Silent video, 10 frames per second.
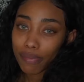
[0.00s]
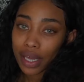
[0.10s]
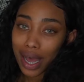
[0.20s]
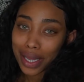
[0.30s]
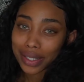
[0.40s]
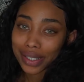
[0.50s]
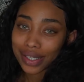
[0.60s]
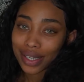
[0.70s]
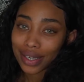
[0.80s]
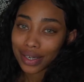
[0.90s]
behind the
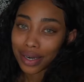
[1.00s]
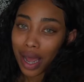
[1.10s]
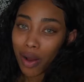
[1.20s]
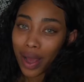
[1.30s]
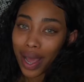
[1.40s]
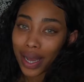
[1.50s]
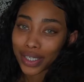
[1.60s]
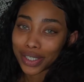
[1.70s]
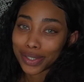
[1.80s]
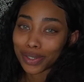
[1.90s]
scene on how I
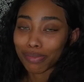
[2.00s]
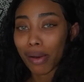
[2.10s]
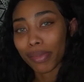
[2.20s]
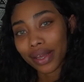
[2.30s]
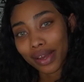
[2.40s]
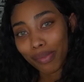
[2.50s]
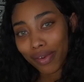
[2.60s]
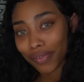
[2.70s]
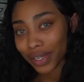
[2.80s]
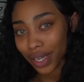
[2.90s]
actually do my makeup
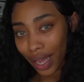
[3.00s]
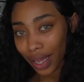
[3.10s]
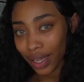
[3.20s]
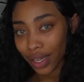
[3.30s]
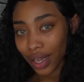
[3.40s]
every day.